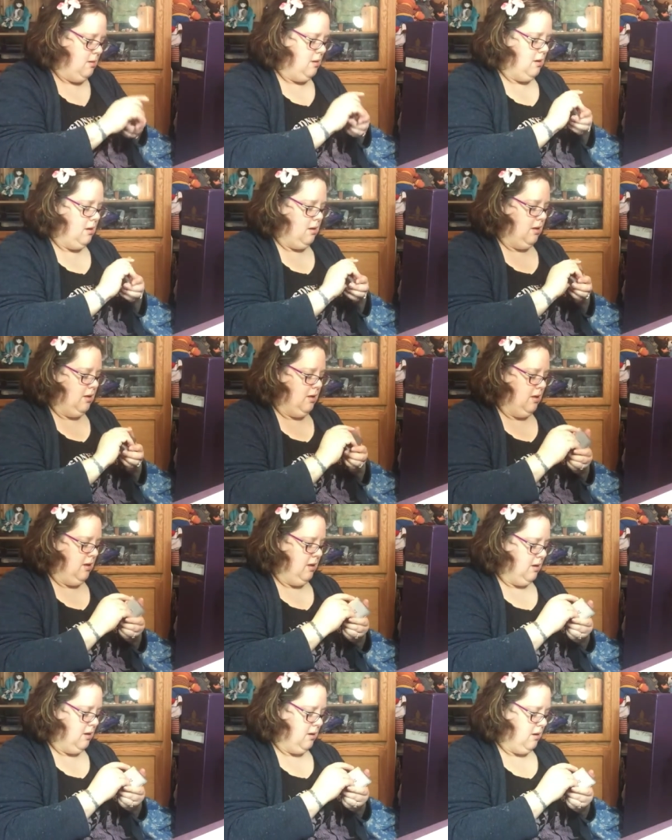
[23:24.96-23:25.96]
And I
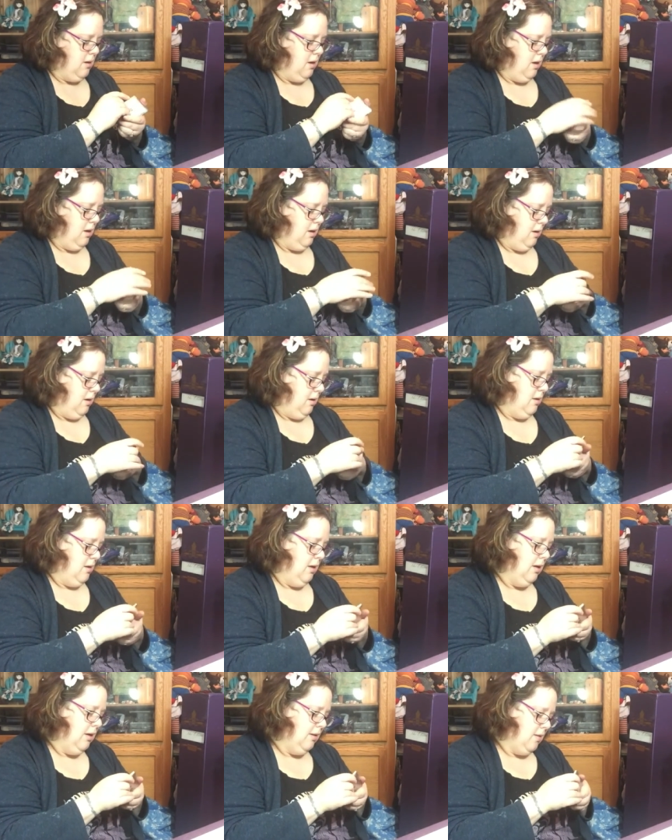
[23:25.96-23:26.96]
think, I
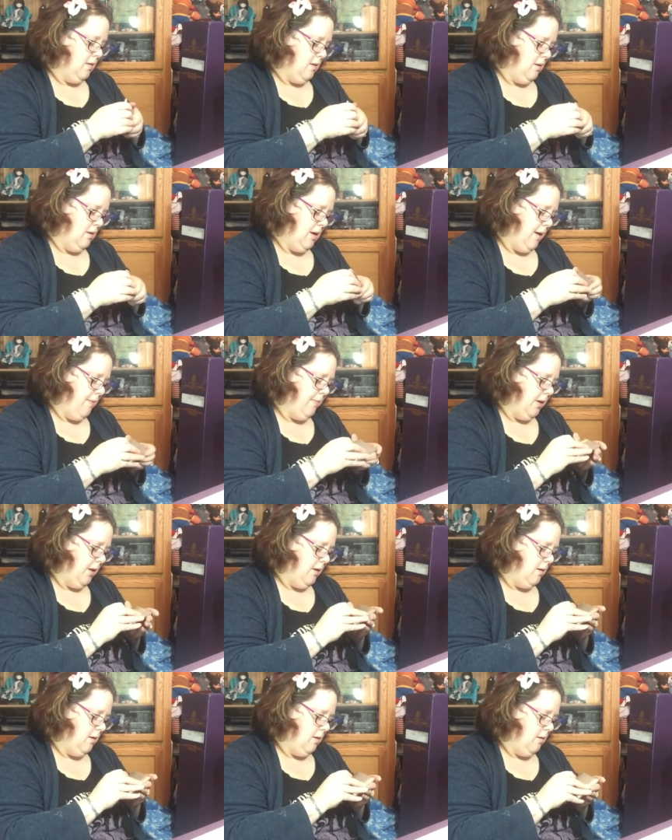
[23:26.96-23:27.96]
think it's a
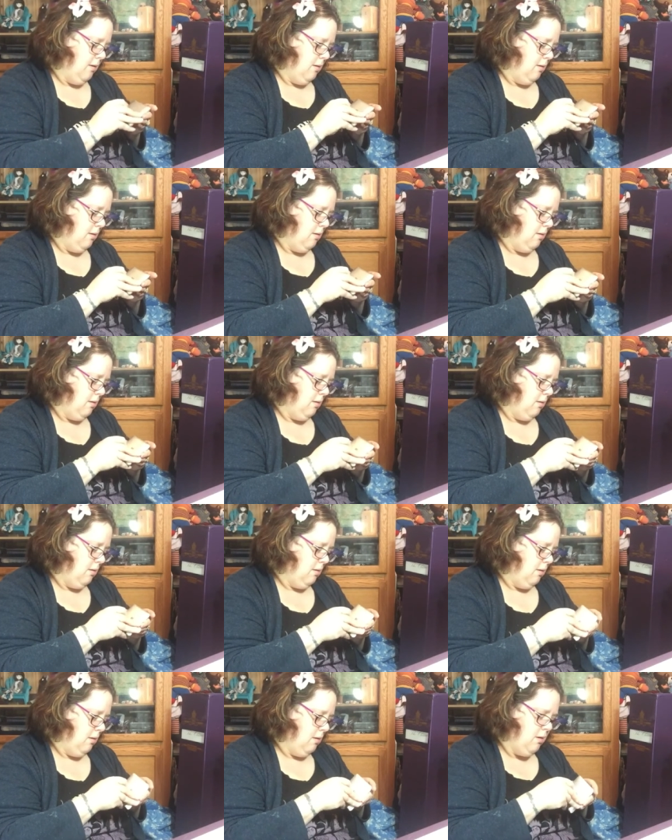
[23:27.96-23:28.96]
tablet.
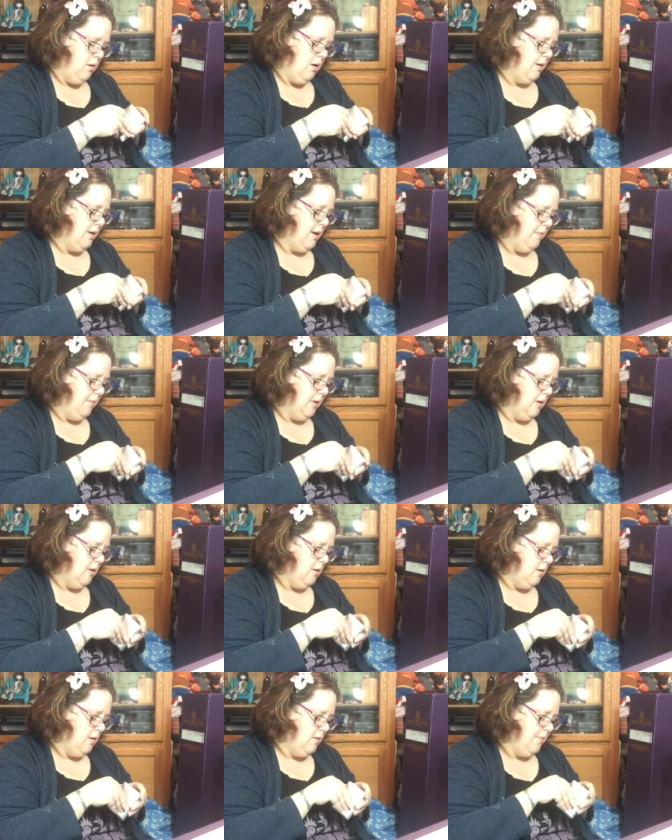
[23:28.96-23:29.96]
Not a tablet,
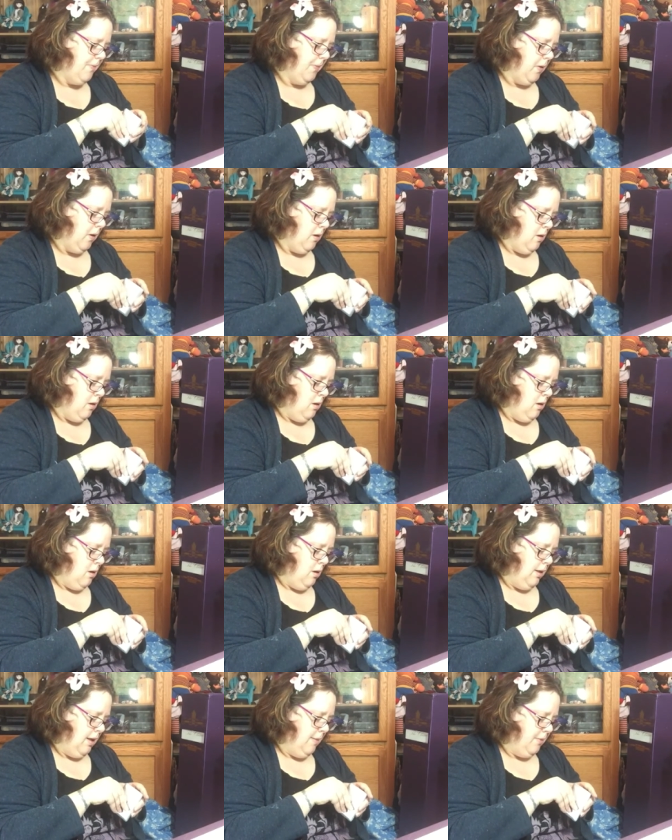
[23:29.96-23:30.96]
a
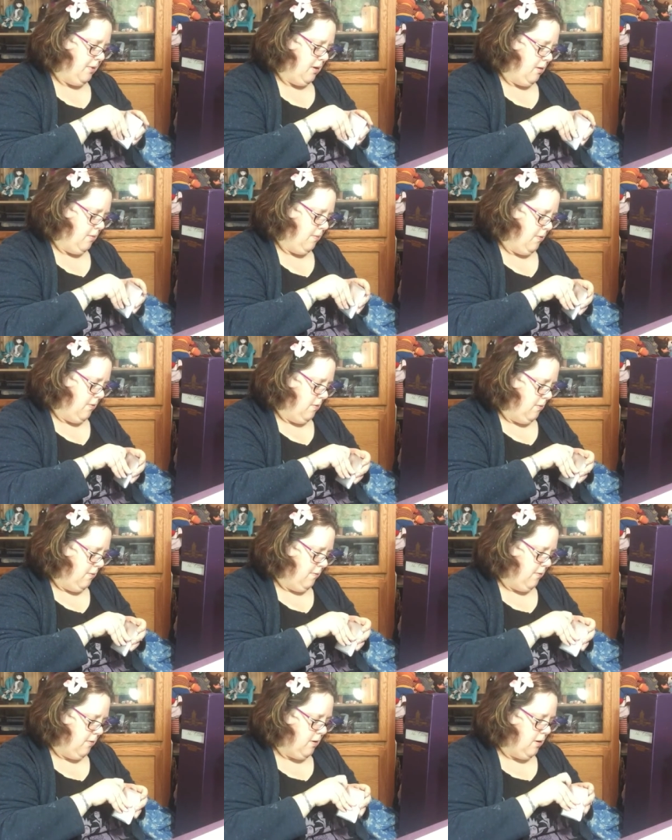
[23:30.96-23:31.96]
laptop
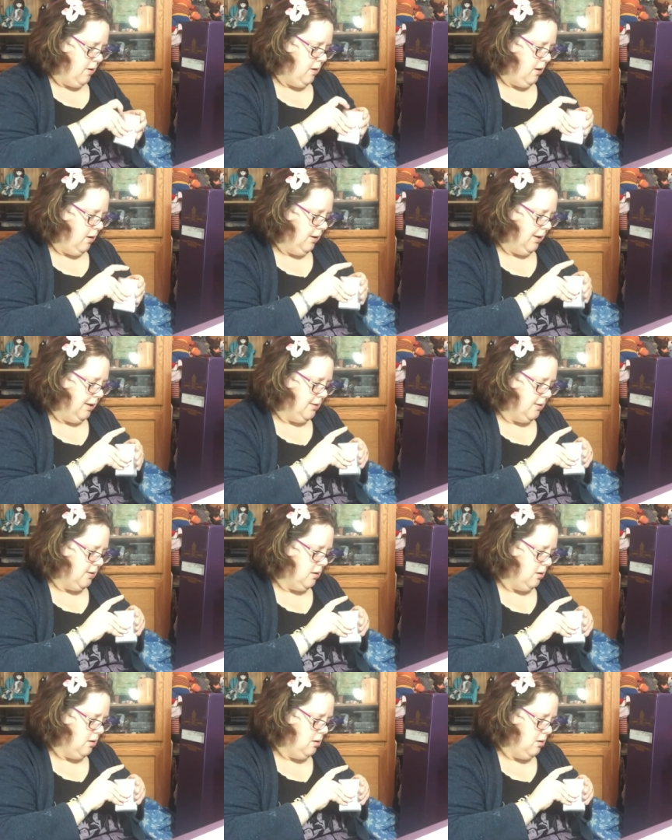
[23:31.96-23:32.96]
for our dollies.